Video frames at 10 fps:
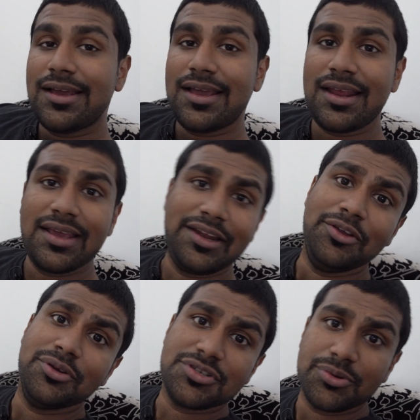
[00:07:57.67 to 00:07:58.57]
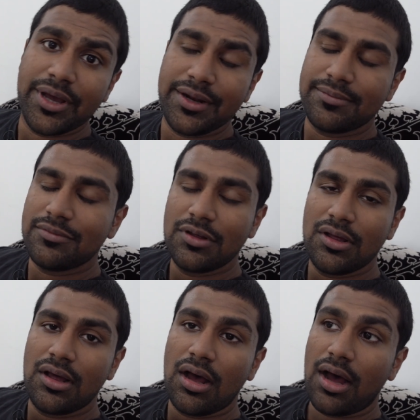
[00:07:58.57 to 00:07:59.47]
kind of getting used to it
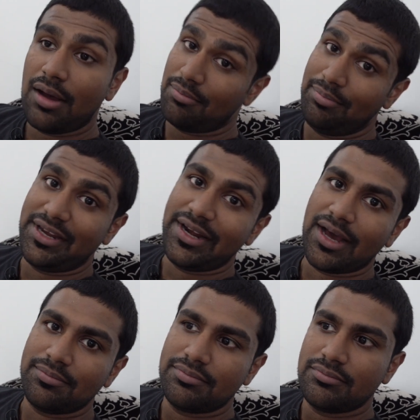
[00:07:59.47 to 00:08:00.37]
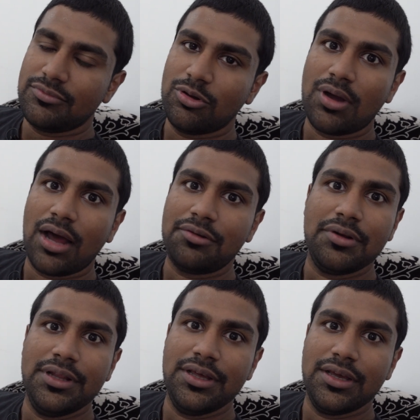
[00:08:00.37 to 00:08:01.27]
uh, BTW, you can't
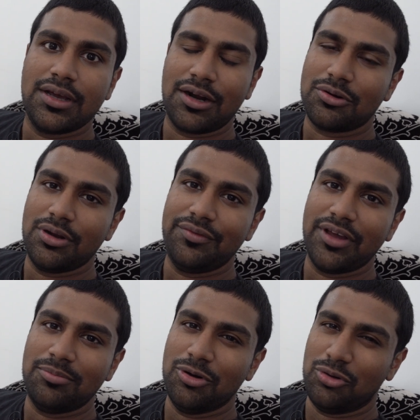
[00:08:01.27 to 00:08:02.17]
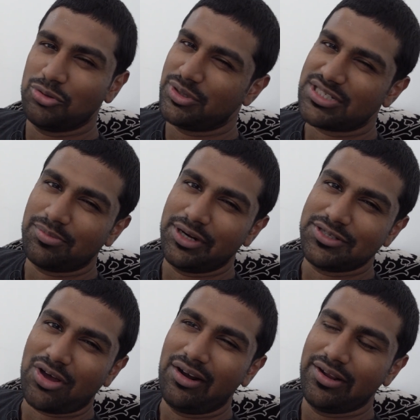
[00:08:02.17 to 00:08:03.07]
really control it via Bluetooth when
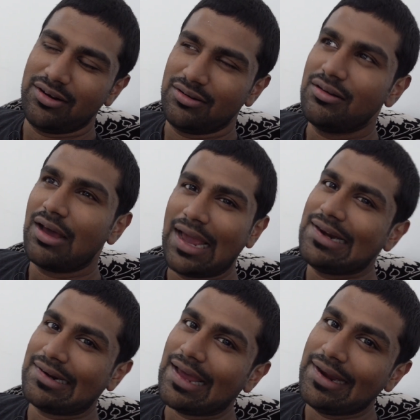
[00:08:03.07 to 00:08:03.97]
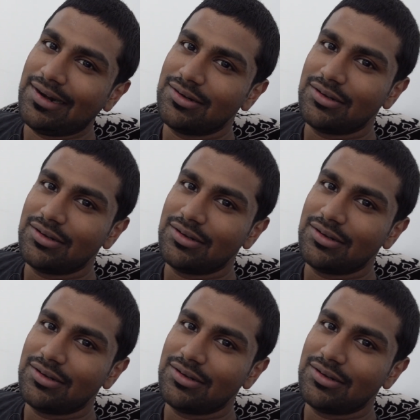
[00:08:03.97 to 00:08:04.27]
somebody's on it. I tried.